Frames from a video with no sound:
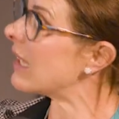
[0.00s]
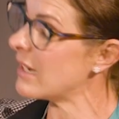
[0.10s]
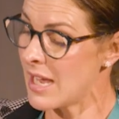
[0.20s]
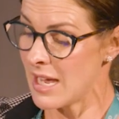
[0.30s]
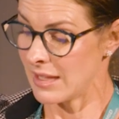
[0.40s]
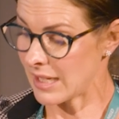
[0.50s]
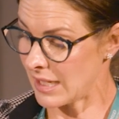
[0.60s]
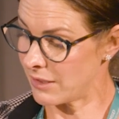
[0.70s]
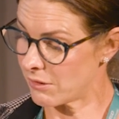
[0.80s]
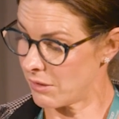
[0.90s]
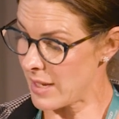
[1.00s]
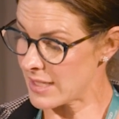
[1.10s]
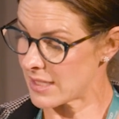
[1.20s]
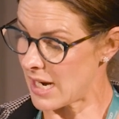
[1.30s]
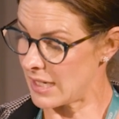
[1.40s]
at the clinical
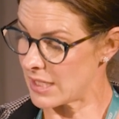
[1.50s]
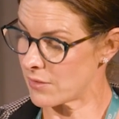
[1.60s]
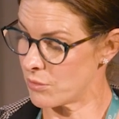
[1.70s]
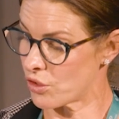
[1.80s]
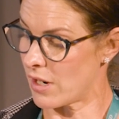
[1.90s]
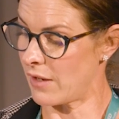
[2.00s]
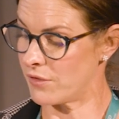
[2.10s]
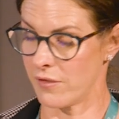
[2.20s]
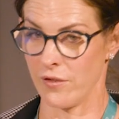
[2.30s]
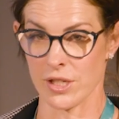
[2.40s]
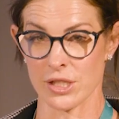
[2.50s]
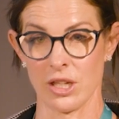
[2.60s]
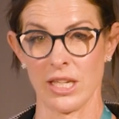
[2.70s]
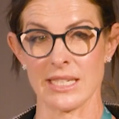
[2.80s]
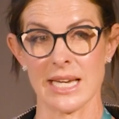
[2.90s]
mastitis from dry after first
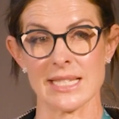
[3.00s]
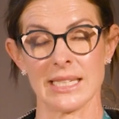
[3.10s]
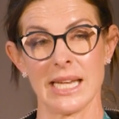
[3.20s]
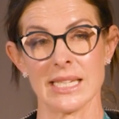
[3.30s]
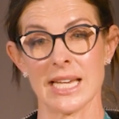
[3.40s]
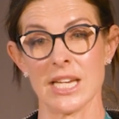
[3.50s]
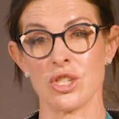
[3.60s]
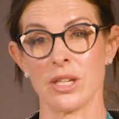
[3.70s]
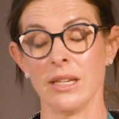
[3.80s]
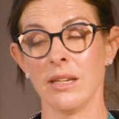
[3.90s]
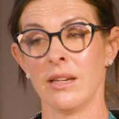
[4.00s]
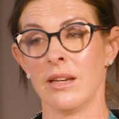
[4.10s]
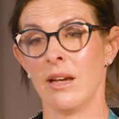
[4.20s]
30 days in lactation,